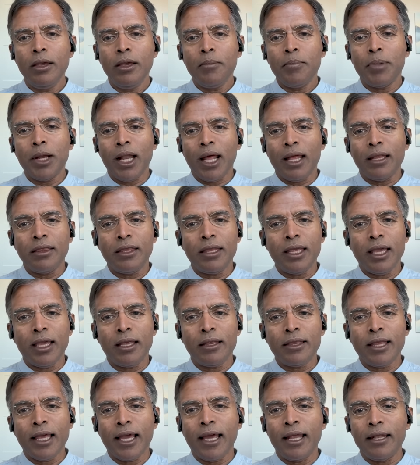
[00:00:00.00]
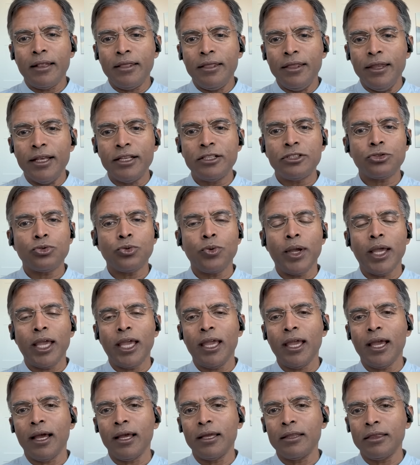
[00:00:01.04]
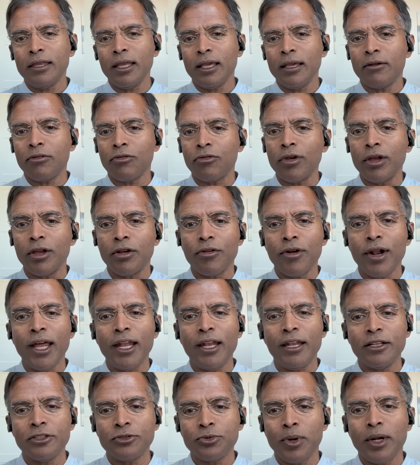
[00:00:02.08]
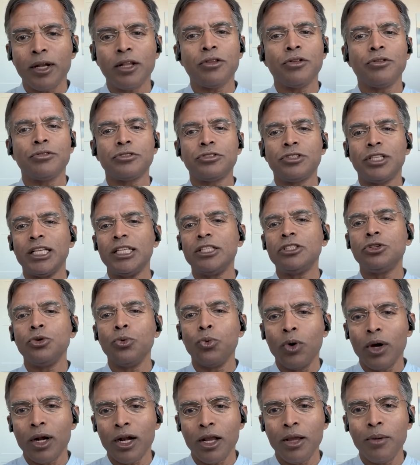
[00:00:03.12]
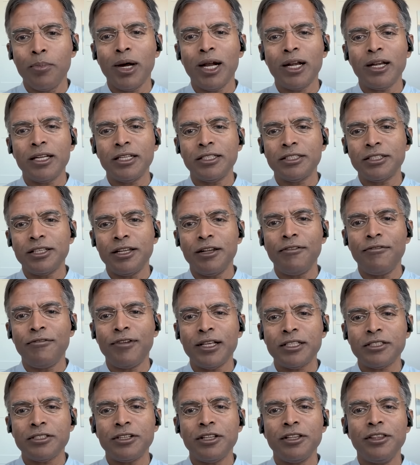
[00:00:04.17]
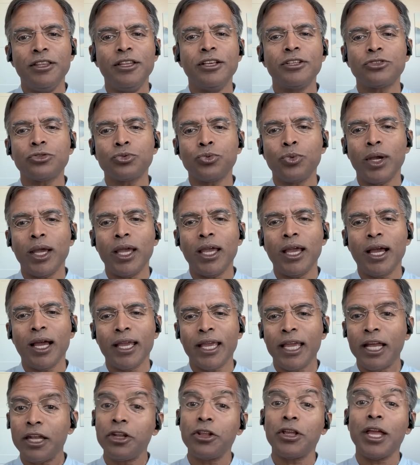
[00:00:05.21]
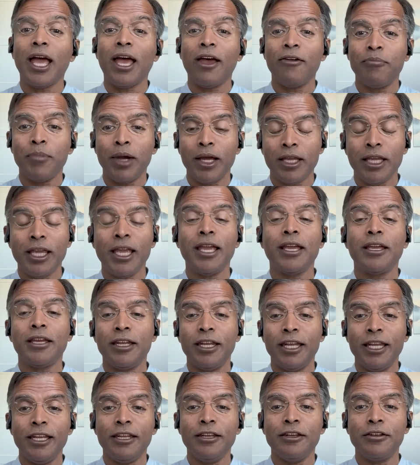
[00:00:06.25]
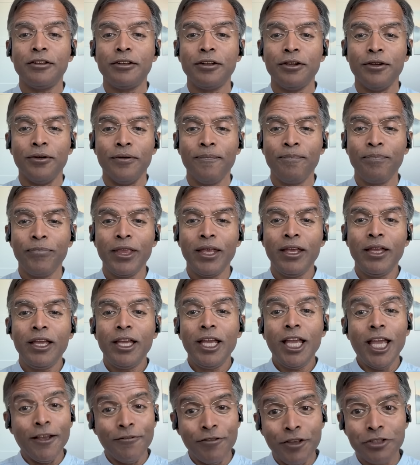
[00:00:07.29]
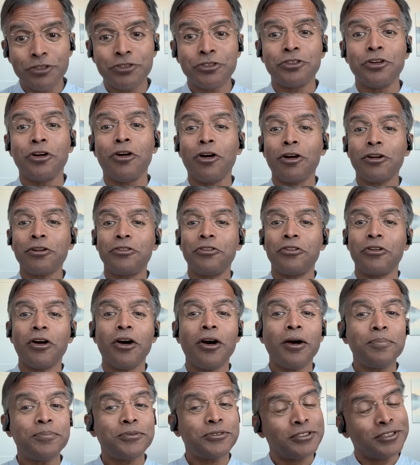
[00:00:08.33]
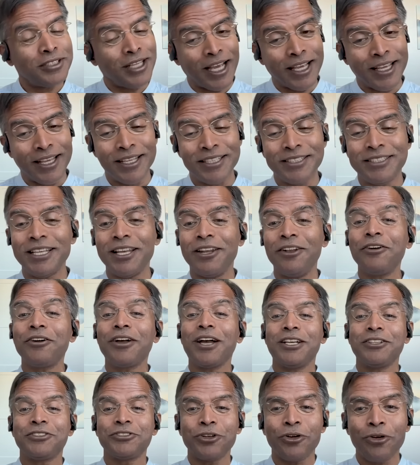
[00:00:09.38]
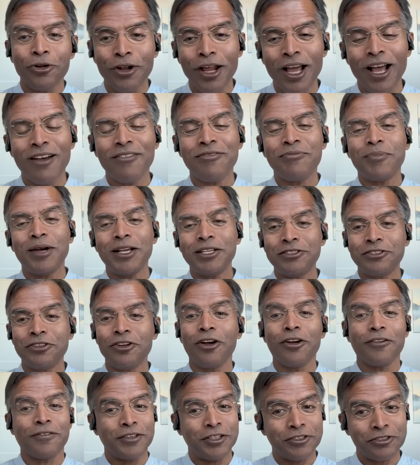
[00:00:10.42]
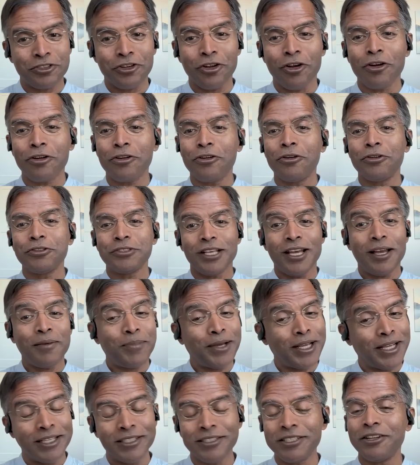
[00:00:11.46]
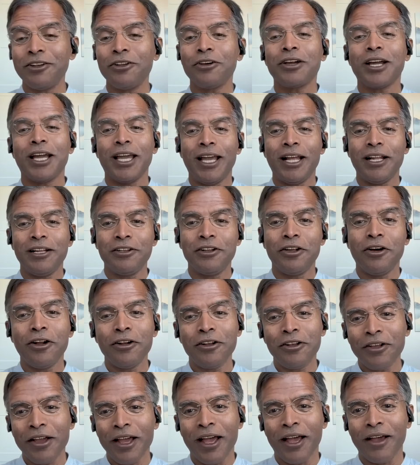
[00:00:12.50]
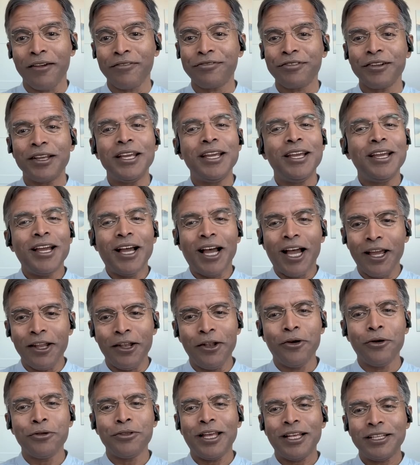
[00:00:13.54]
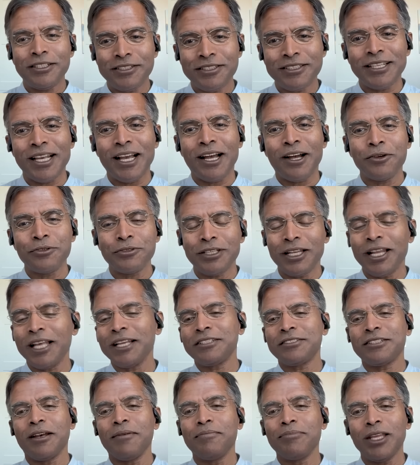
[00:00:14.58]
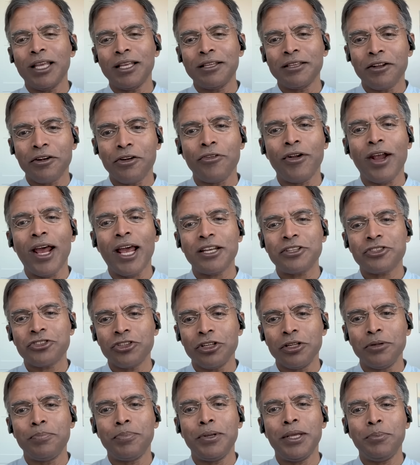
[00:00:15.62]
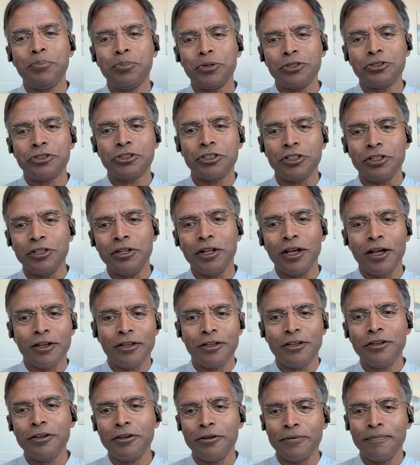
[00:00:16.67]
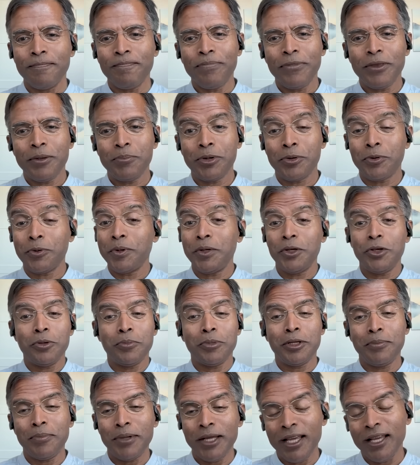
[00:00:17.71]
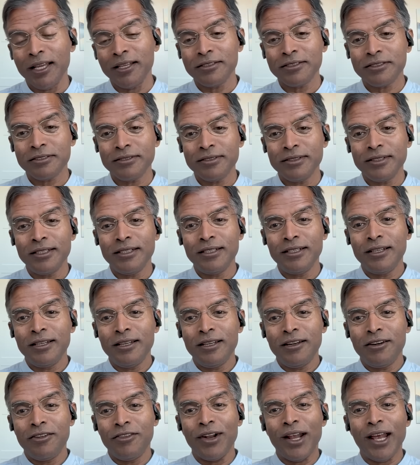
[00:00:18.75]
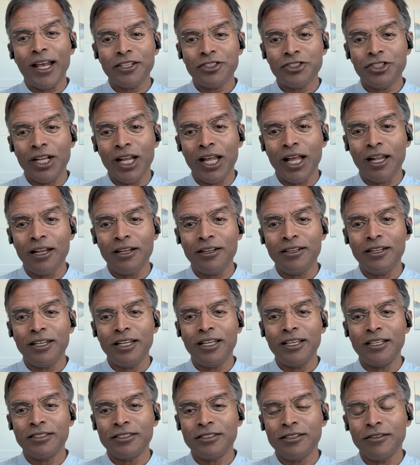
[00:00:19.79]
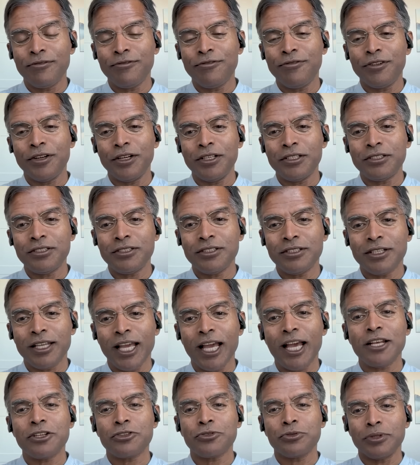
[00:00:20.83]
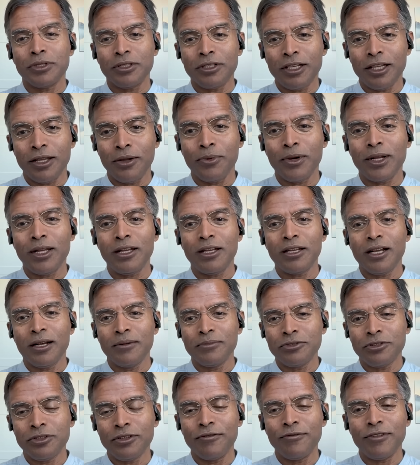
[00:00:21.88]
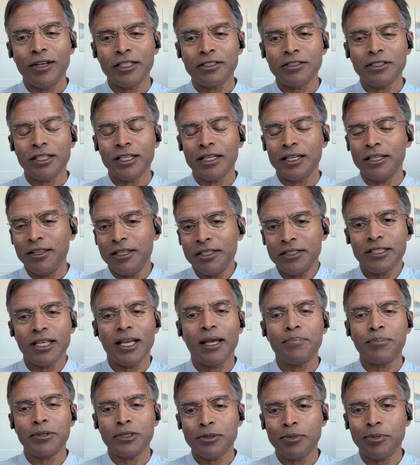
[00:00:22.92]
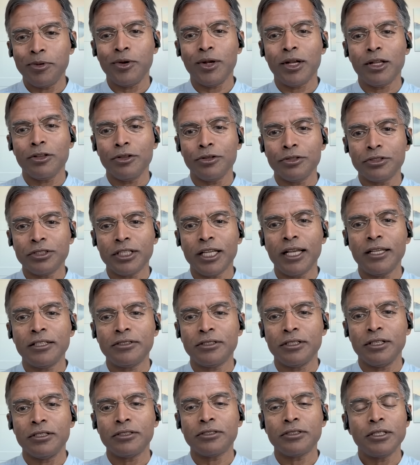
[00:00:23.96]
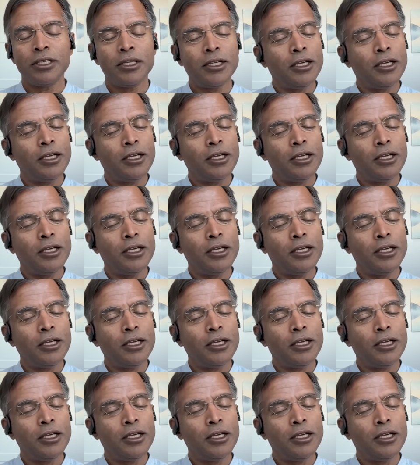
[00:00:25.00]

But I think that this way, I think regret is one of those things you worry about as an investor. This way, I get to have my cake and eat it too. If the stock drops, I can say, look, I sold half my stock. If the stock goes up, I can say, look, I held on to half. I know that sounds like something that rational people should not do, but we're human beings. Rationality is the first casualty when it comes to investing. And this happens to be one of those cases.